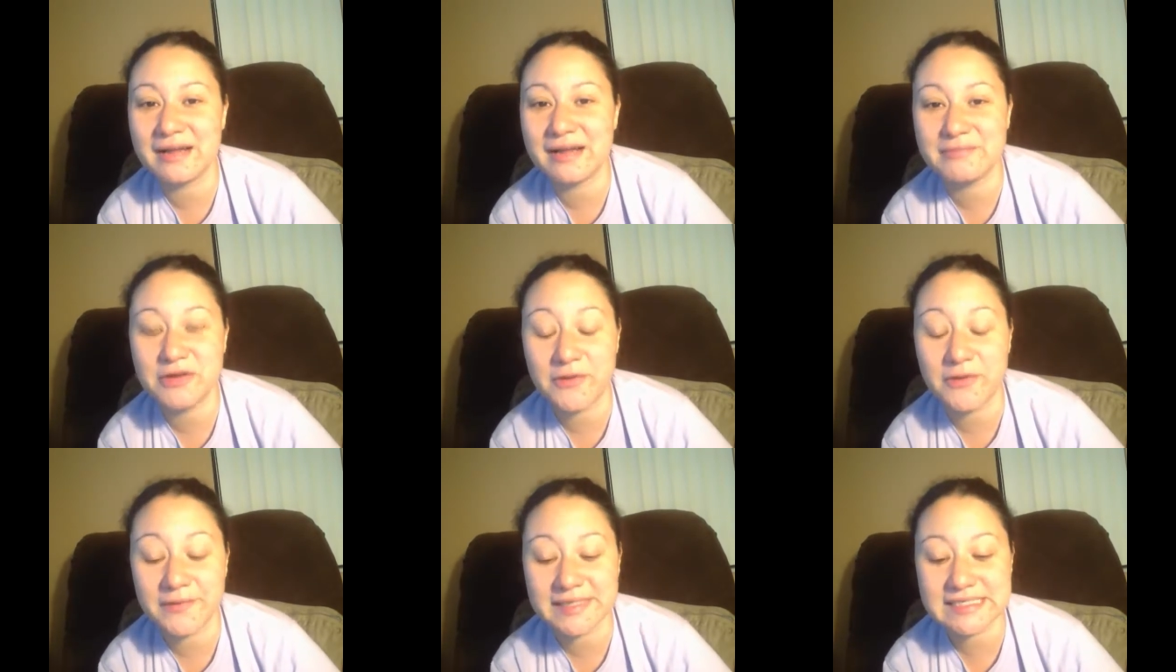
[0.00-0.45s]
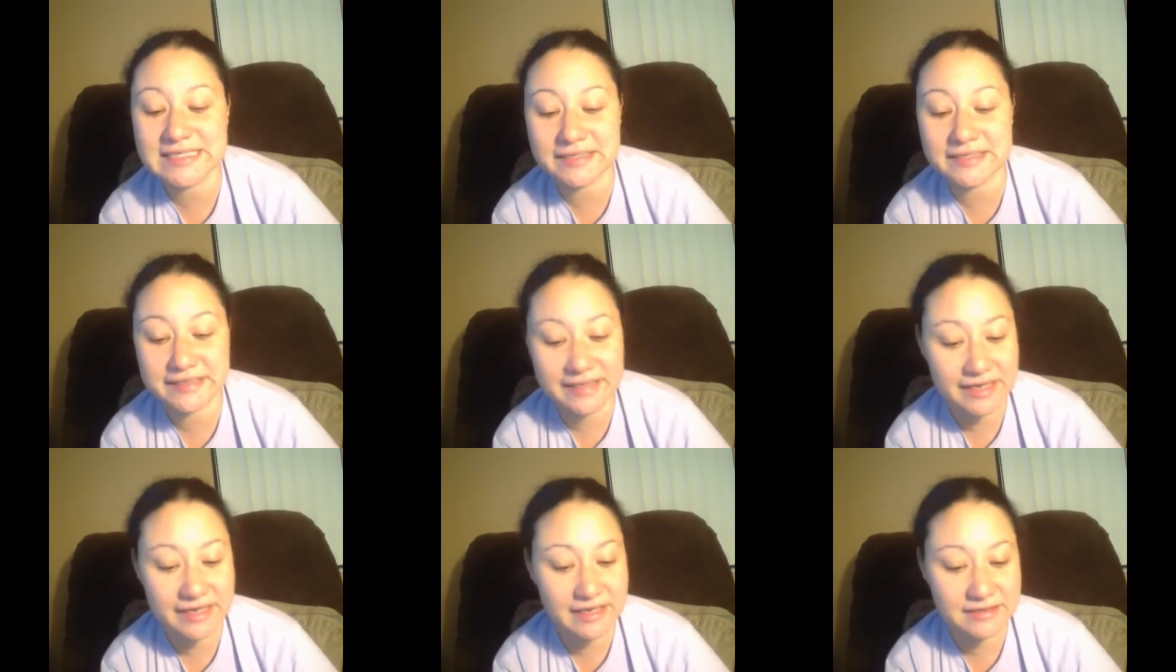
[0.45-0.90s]
I'm going
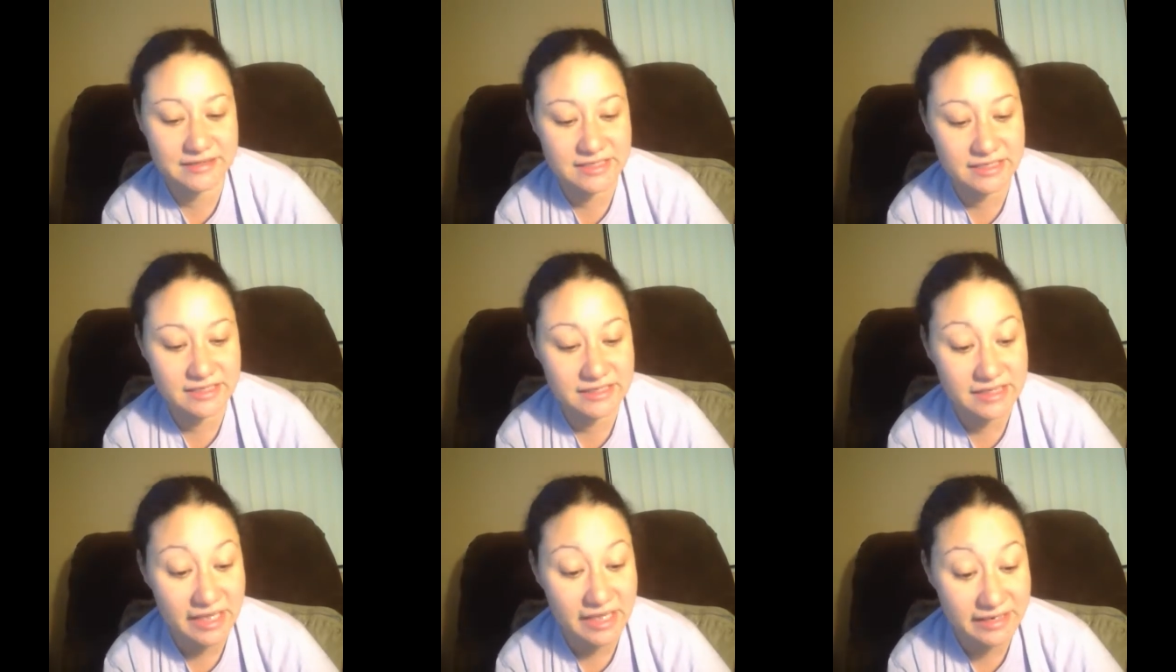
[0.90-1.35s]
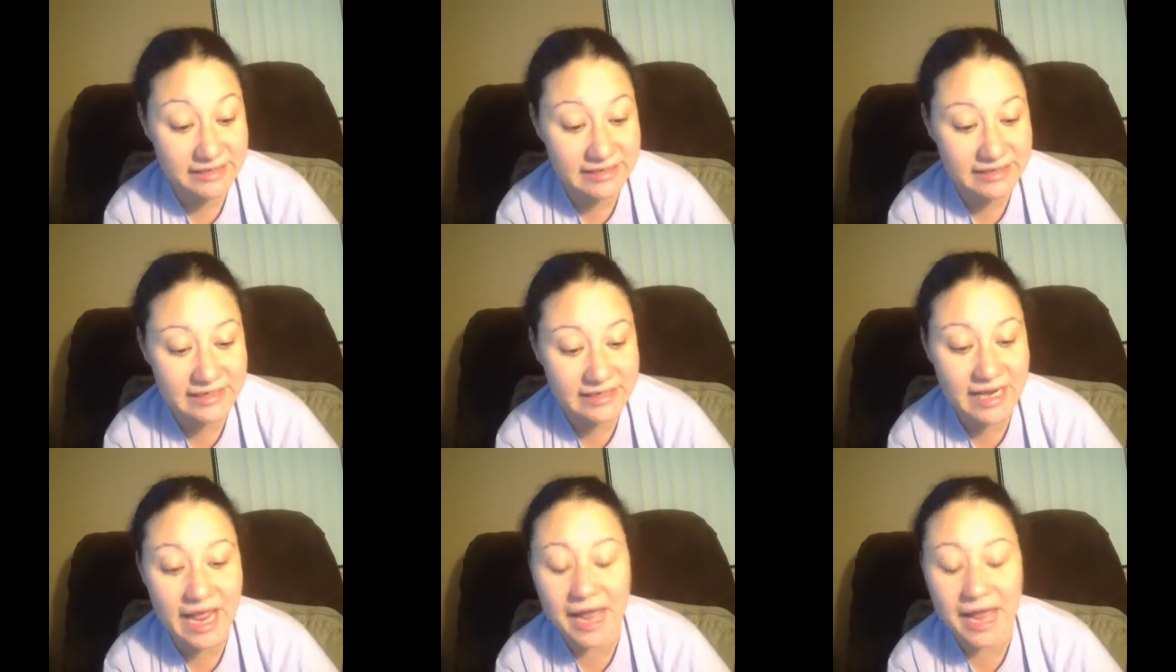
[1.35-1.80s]
to to
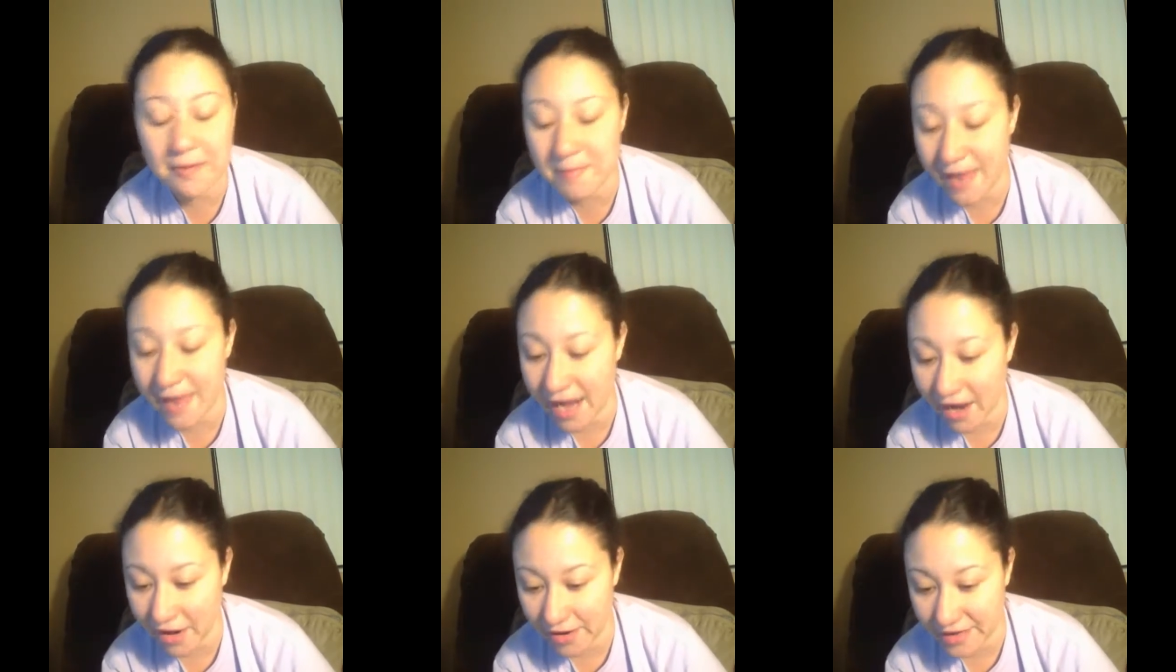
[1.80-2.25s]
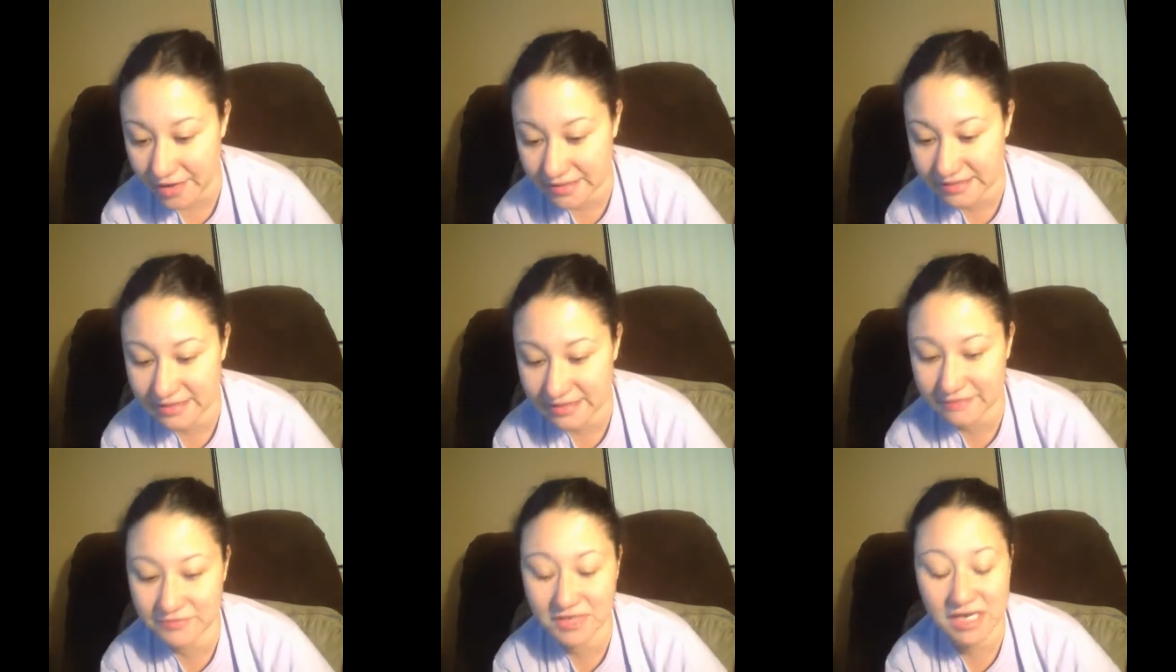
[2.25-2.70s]
London and
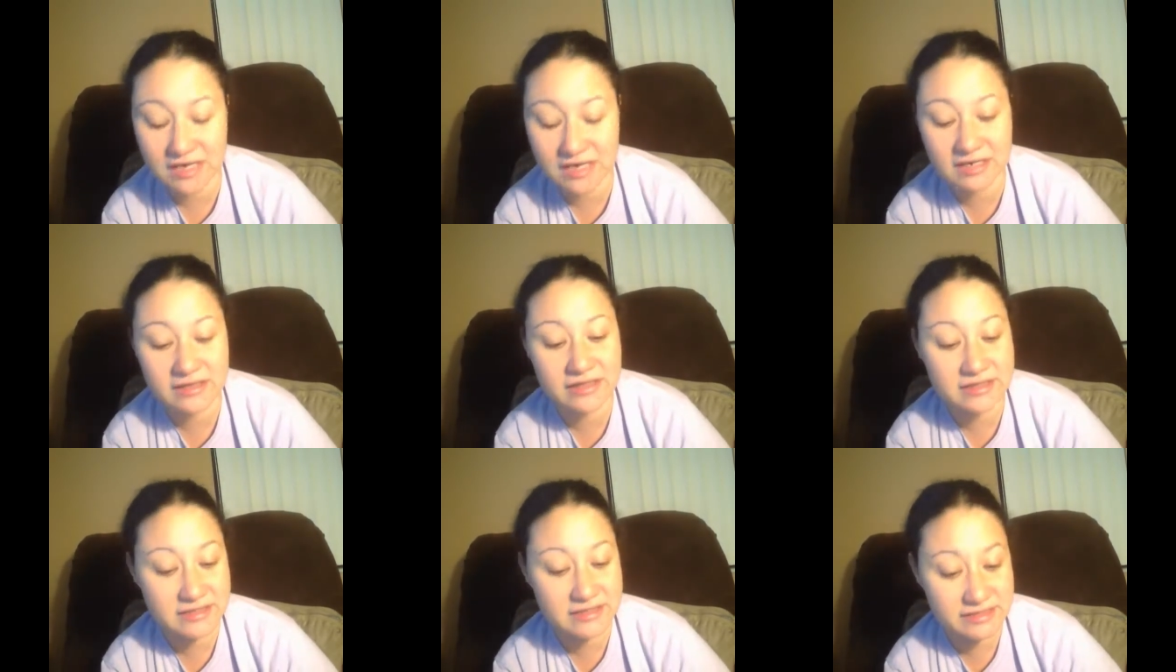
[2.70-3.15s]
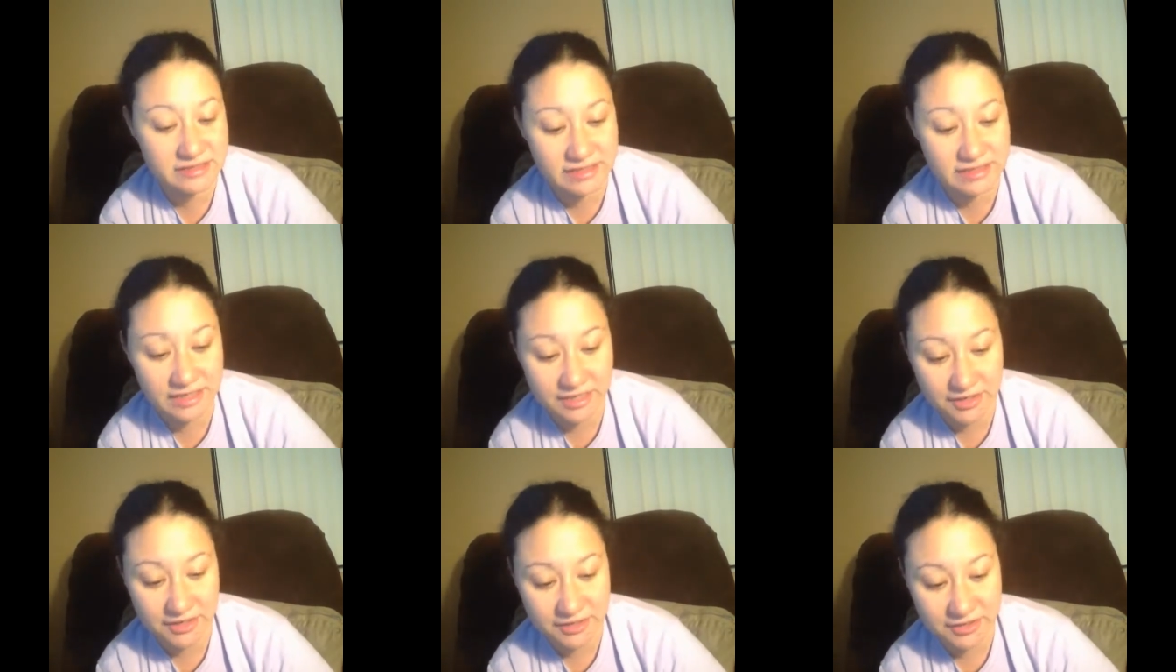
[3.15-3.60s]
Paris at the end of this
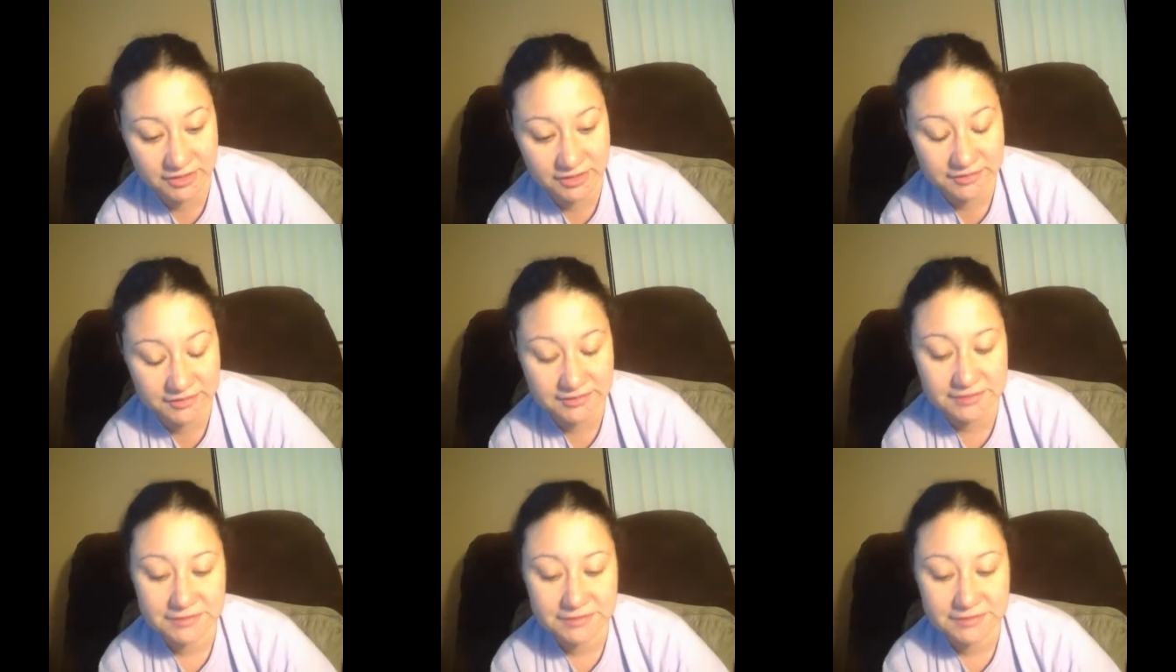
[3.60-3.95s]
year.